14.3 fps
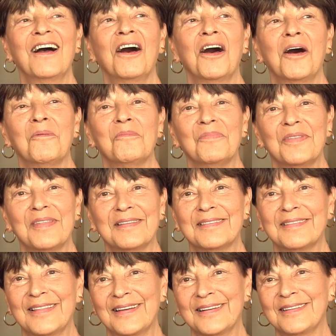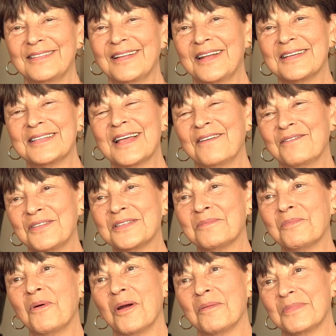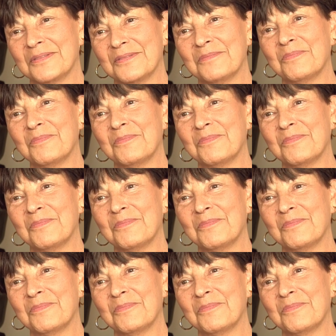um, that let us have this apartment,